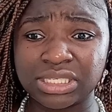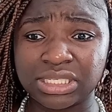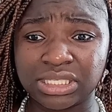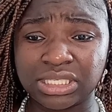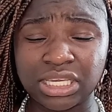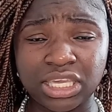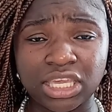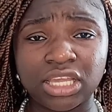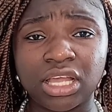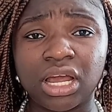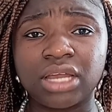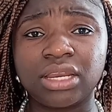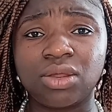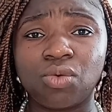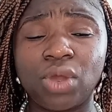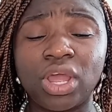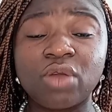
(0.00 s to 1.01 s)
not seeking God
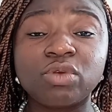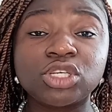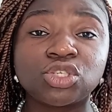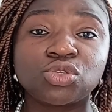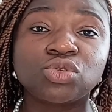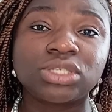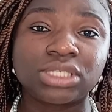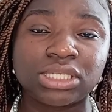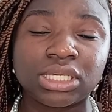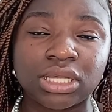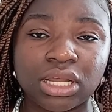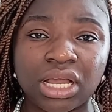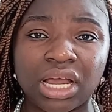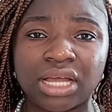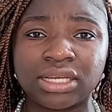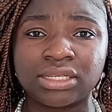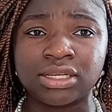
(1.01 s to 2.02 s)
the way we should seek
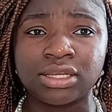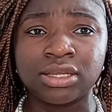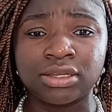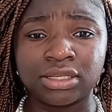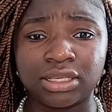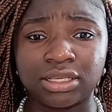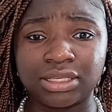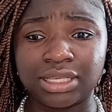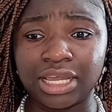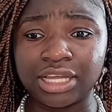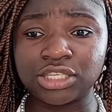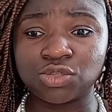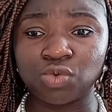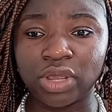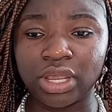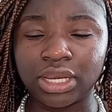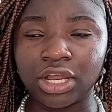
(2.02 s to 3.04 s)
God. That's
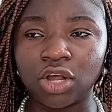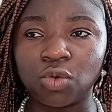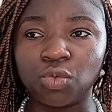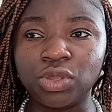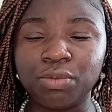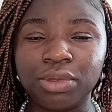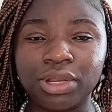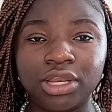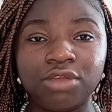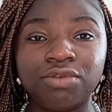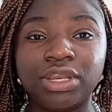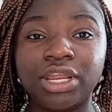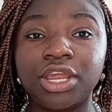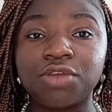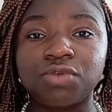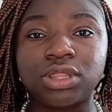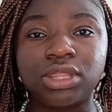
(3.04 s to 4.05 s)
why now we believe
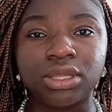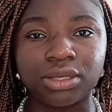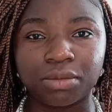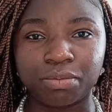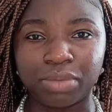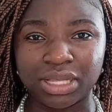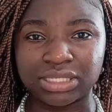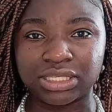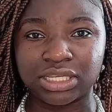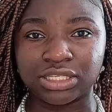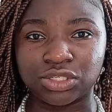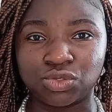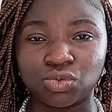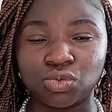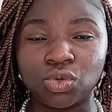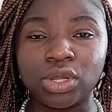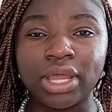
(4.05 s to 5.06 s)
in everything the pastors
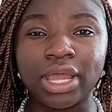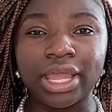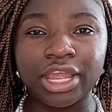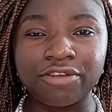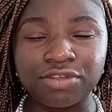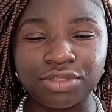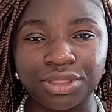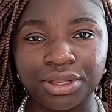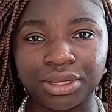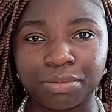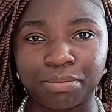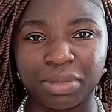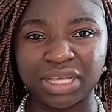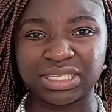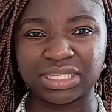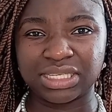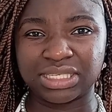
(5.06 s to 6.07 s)
do, everything the
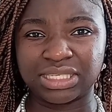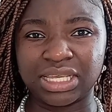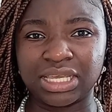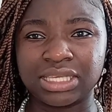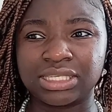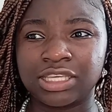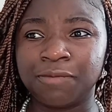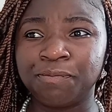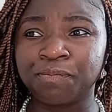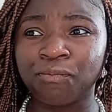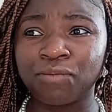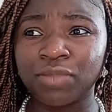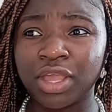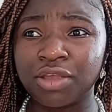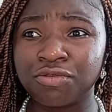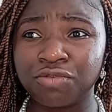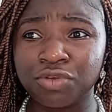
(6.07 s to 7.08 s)
pastor says,
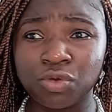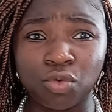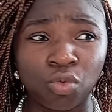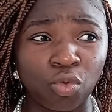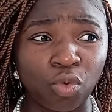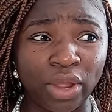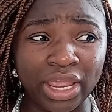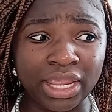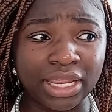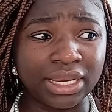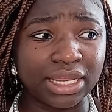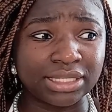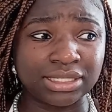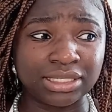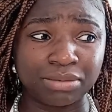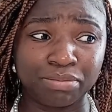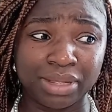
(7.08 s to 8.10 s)
every way
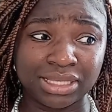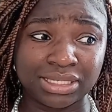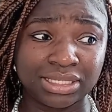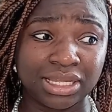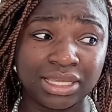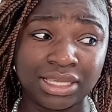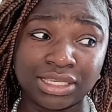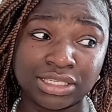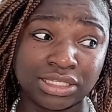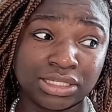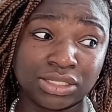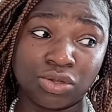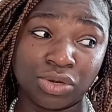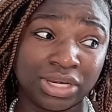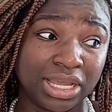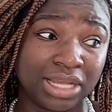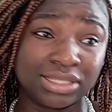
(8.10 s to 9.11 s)
that the pastor is
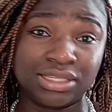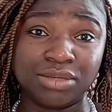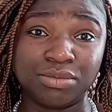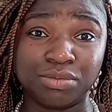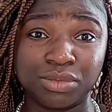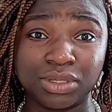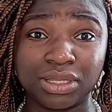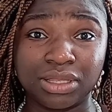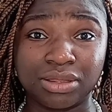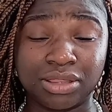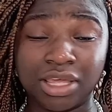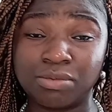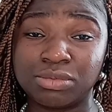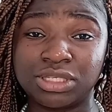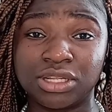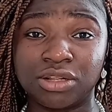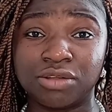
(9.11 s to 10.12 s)
conducting
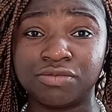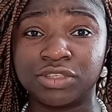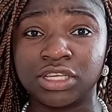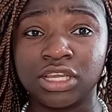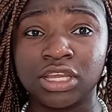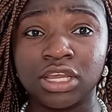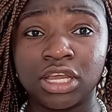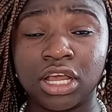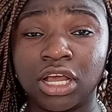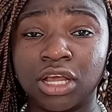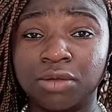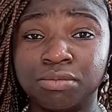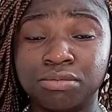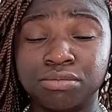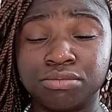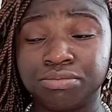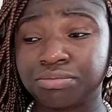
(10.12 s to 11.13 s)
themselves.
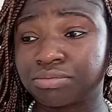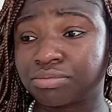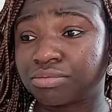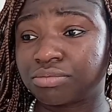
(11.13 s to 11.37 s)
Um,